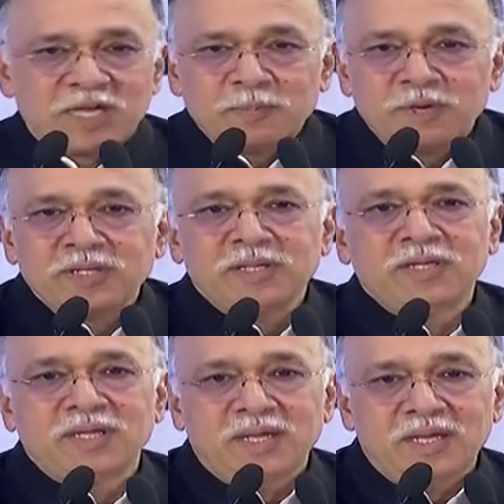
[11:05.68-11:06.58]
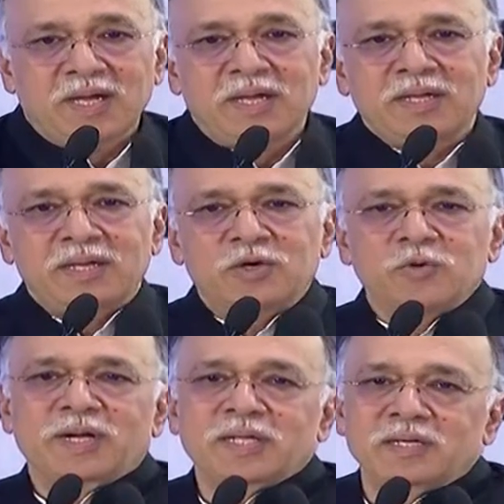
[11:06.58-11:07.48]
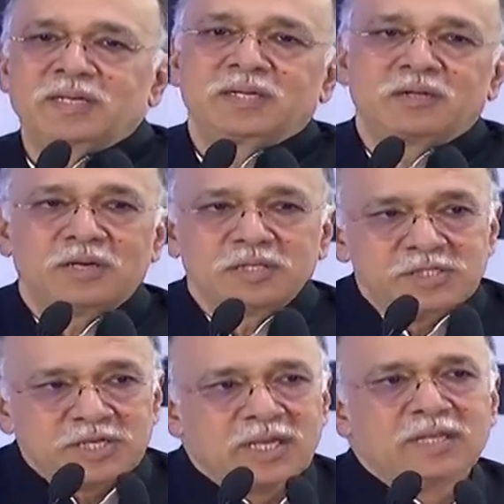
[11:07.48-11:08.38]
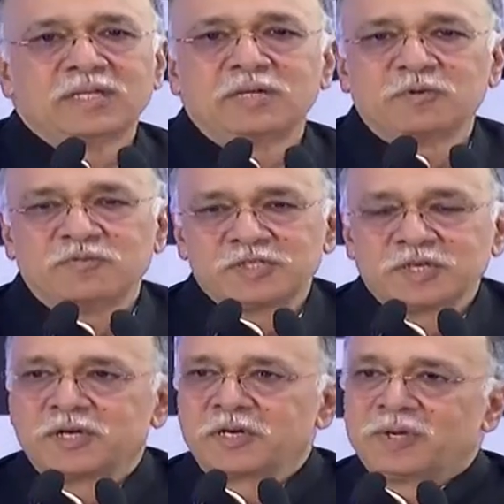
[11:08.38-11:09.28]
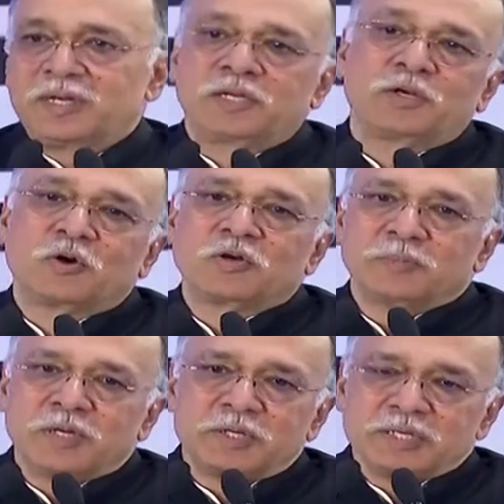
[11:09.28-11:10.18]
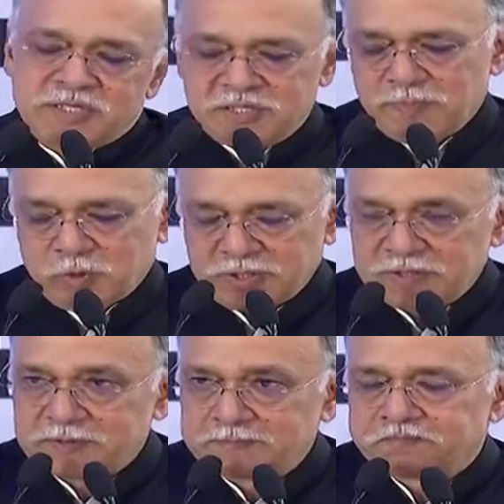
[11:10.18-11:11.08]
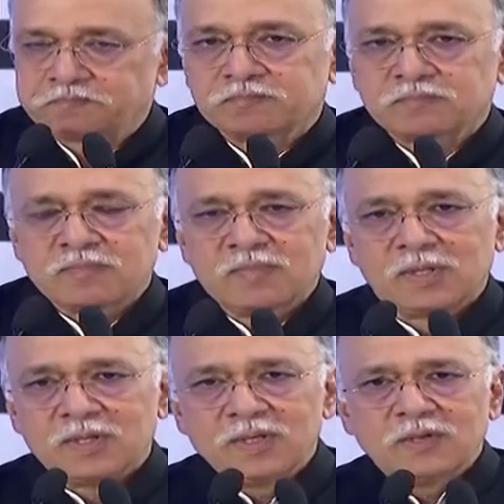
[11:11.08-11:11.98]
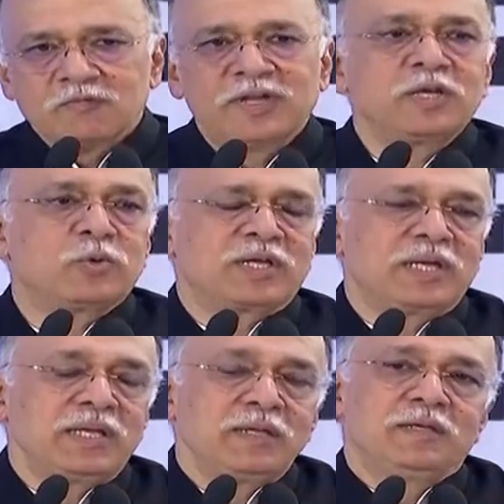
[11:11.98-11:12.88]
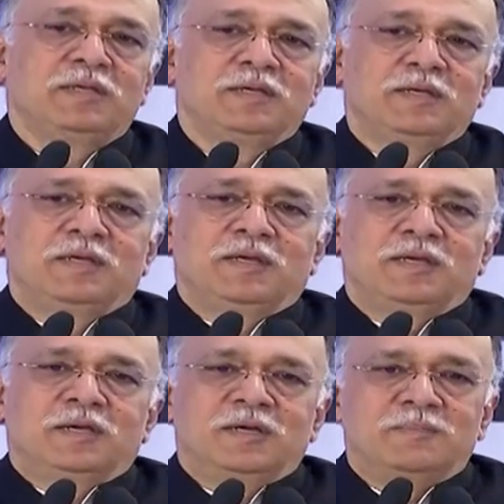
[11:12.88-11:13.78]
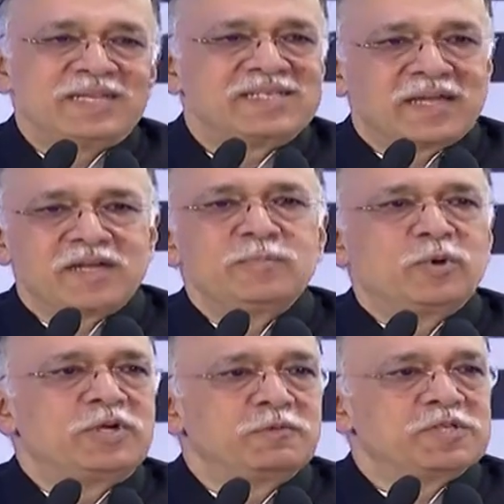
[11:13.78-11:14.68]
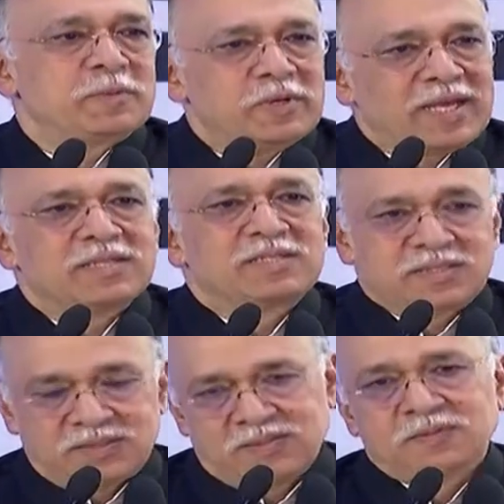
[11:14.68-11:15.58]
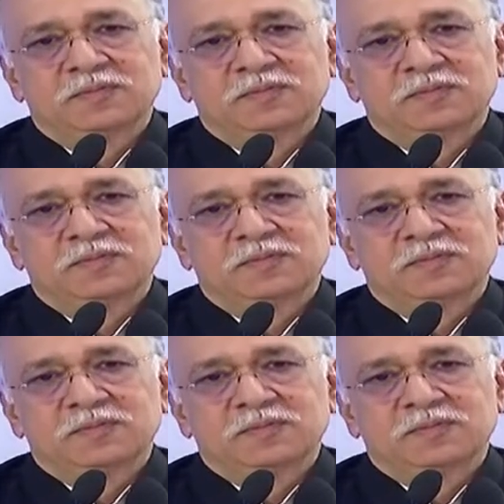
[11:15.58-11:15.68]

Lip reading: bringing AI into medical technology, again, that Professor Karmalkar talked about, is important. Very quickly, my second point was about access.